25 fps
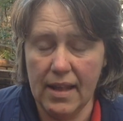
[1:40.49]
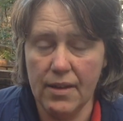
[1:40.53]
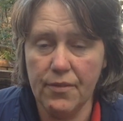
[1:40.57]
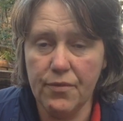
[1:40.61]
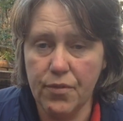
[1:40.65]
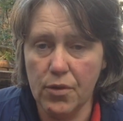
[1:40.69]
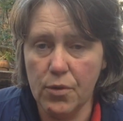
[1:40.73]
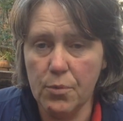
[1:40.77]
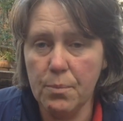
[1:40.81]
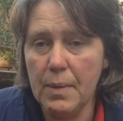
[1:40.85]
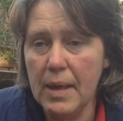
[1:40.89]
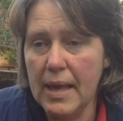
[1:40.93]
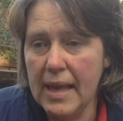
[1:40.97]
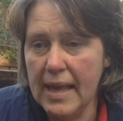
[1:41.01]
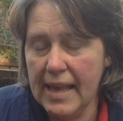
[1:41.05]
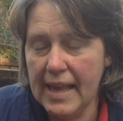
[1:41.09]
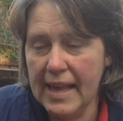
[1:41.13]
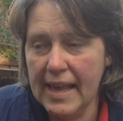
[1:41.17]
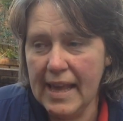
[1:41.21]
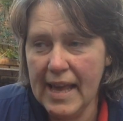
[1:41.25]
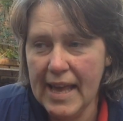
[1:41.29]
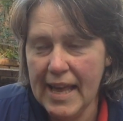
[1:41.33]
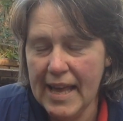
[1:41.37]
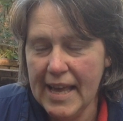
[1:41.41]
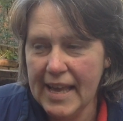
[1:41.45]
And for
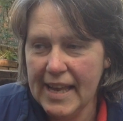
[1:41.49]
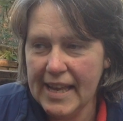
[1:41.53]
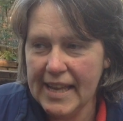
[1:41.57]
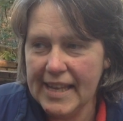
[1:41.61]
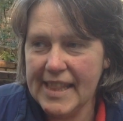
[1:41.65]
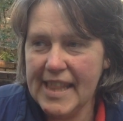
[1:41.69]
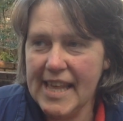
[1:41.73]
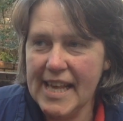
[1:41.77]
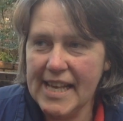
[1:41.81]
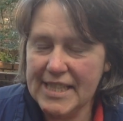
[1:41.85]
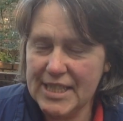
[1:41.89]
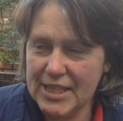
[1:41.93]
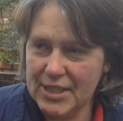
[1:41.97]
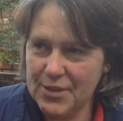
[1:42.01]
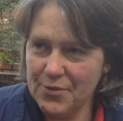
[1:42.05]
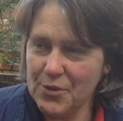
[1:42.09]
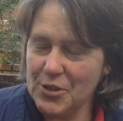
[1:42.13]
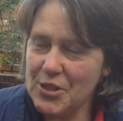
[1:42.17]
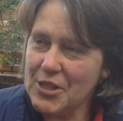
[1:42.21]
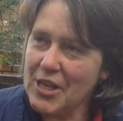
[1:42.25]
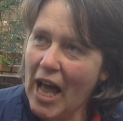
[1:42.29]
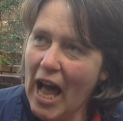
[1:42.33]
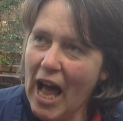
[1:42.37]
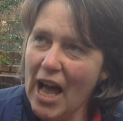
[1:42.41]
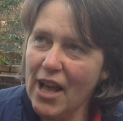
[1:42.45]
me, this
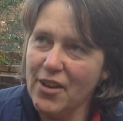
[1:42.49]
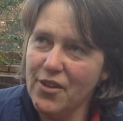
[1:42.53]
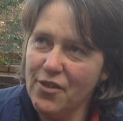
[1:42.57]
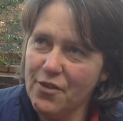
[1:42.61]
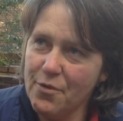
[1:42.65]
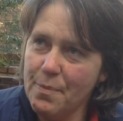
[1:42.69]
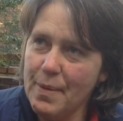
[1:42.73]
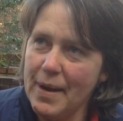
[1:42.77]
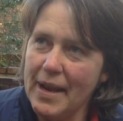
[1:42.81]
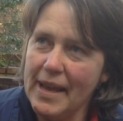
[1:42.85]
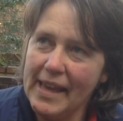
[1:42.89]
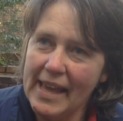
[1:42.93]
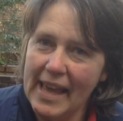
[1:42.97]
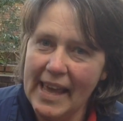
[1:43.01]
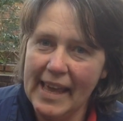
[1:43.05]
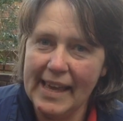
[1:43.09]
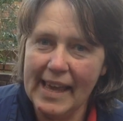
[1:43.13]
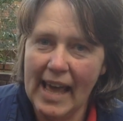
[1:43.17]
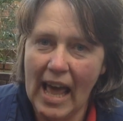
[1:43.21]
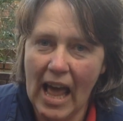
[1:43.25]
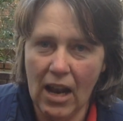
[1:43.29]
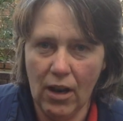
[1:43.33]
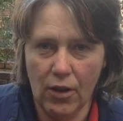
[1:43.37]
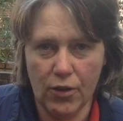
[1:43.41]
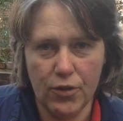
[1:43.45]
was kind of
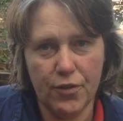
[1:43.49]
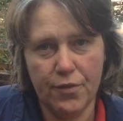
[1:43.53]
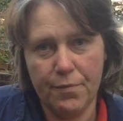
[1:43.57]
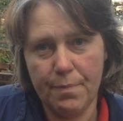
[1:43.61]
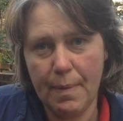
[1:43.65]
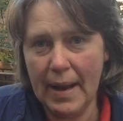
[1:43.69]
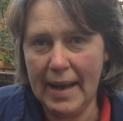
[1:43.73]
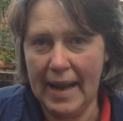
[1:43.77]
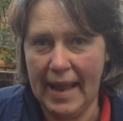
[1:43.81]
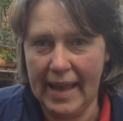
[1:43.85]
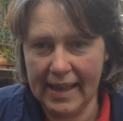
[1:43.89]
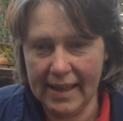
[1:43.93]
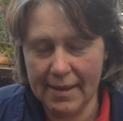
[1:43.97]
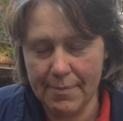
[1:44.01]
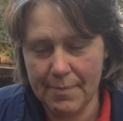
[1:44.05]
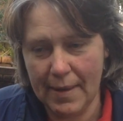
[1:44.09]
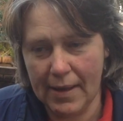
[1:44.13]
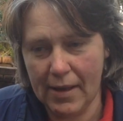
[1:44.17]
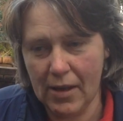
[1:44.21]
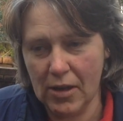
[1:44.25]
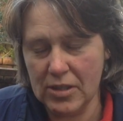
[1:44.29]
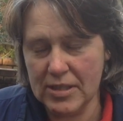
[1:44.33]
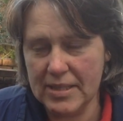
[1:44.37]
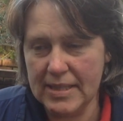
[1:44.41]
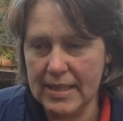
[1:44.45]
bringing a lot of panic,
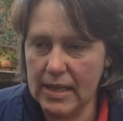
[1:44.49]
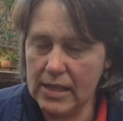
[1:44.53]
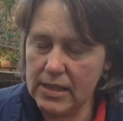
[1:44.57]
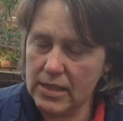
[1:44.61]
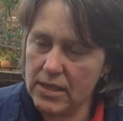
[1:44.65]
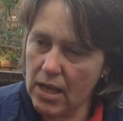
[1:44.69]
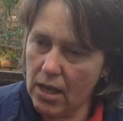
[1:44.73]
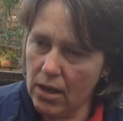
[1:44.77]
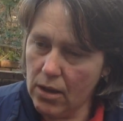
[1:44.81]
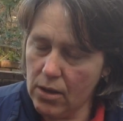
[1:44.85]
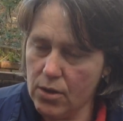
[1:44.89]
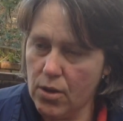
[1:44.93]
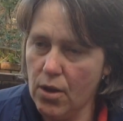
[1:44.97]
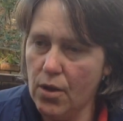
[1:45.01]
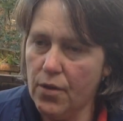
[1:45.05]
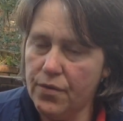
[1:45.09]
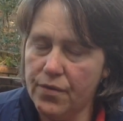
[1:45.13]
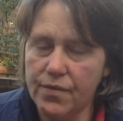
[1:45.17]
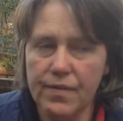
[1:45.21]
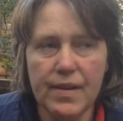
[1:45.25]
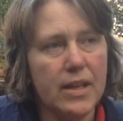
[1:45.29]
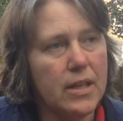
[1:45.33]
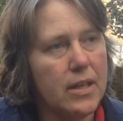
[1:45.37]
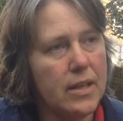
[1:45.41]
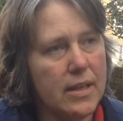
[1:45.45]
because there is a lot of
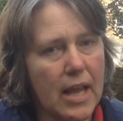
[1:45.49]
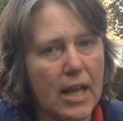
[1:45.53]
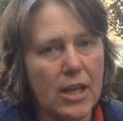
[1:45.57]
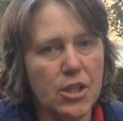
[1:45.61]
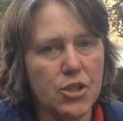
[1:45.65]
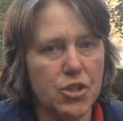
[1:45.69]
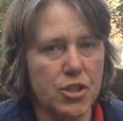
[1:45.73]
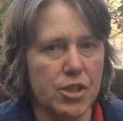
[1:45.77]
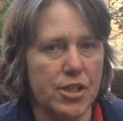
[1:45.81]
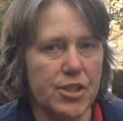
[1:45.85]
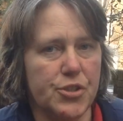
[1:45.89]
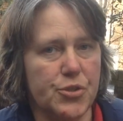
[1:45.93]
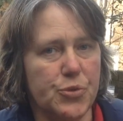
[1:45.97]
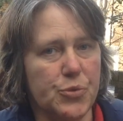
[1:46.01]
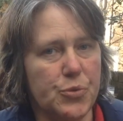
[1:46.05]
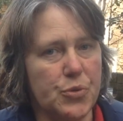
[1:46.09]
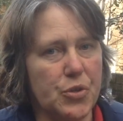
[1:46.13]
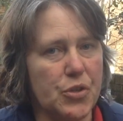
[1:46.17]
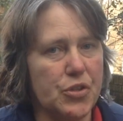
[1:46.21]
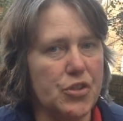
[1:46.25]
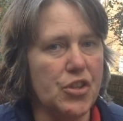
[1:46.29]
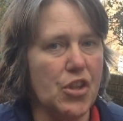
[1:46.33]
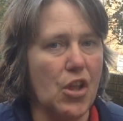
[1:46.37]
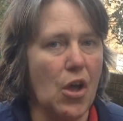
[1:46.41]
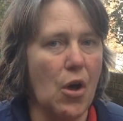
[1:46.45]
we actually do
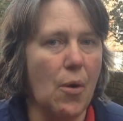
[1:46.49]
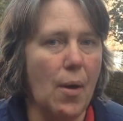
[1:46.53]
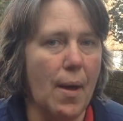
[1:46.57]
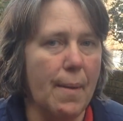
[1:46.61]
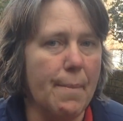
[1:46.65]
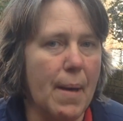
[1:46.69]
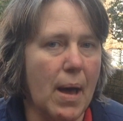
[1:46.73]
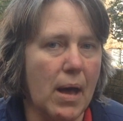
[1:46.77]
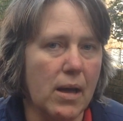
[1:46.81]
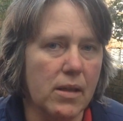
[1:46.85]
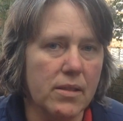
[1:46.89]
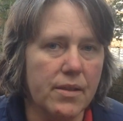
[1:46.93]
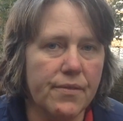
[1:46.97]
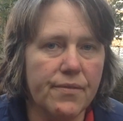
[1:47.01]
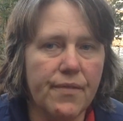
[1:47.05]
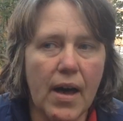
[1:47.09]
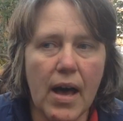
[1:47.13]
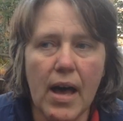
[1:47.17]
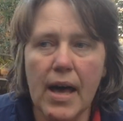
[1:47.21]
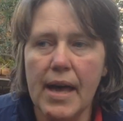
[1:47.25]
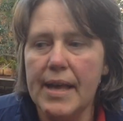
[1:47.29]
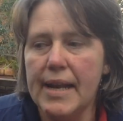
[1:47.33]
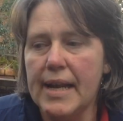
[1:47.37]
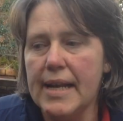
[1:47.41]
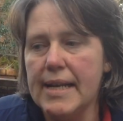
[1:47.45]
not know about the
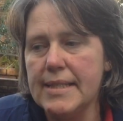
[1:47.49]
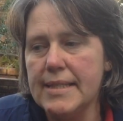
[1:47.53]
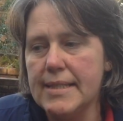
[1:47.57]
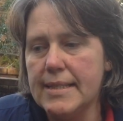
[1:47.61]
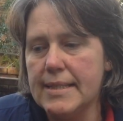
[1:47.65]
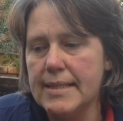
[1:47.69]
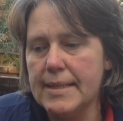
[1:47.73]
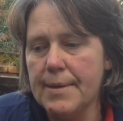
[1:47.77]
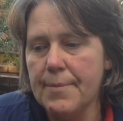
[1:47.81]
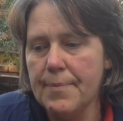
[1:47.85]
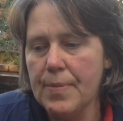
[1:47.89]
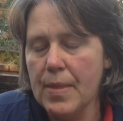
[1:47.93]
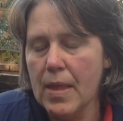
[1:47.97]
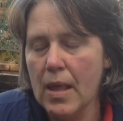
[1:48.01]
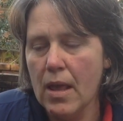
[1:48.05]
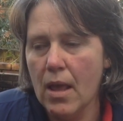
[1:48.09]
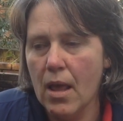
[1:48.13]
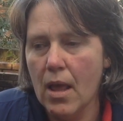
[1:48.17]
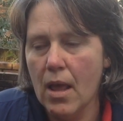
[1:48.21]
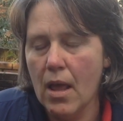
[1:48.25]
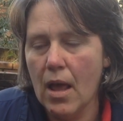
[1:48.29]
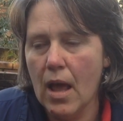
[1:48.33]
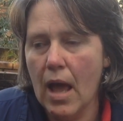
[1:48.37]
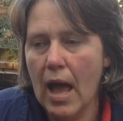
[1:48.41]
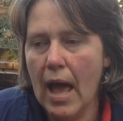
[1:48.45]
virus.
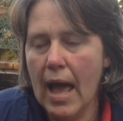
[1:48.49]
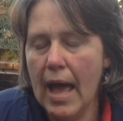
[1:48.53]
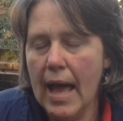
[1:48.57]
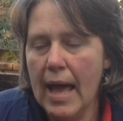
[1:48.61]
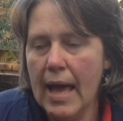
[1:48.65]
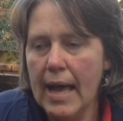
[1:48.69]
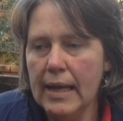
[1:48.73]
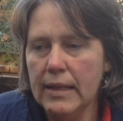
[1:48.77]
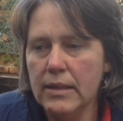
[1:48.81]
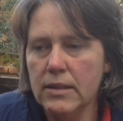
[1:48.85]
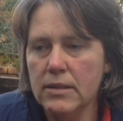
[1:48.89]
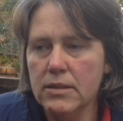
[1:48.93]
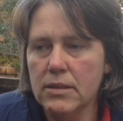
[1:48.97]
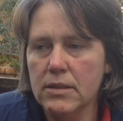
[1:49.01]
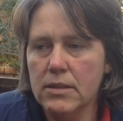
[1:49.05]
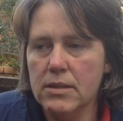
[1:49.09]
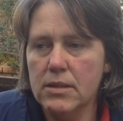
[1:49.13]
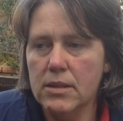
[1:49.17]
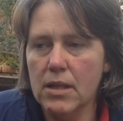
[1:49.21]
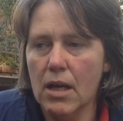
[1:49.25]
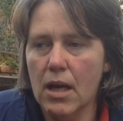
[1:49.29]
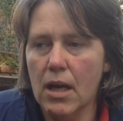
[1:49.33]
And